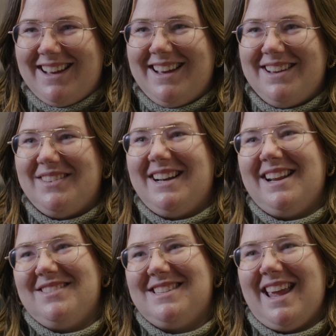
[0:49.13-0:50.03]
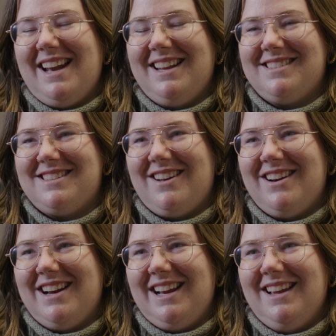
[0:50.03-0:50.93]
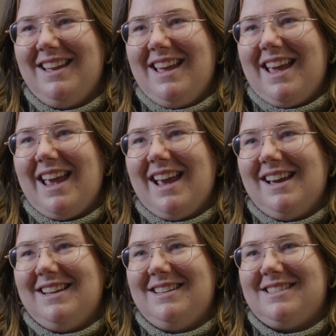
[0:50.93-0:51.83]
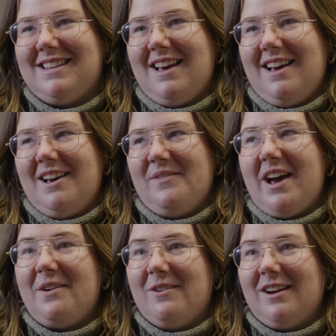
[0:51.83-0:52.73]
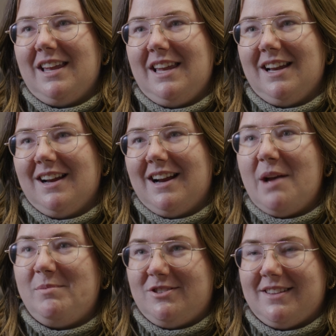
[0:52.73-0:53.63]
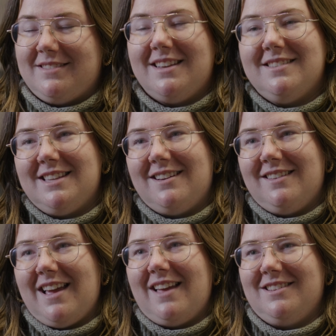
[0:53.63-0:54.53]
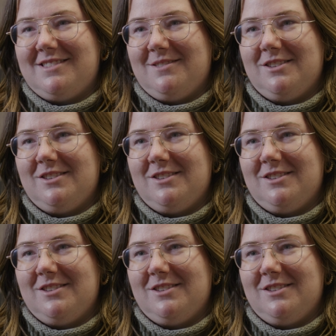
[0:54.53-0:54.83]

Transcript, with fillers: uh, my name is Katie Asari, and um, I work here at Puget Sound Skills Center in the Highline School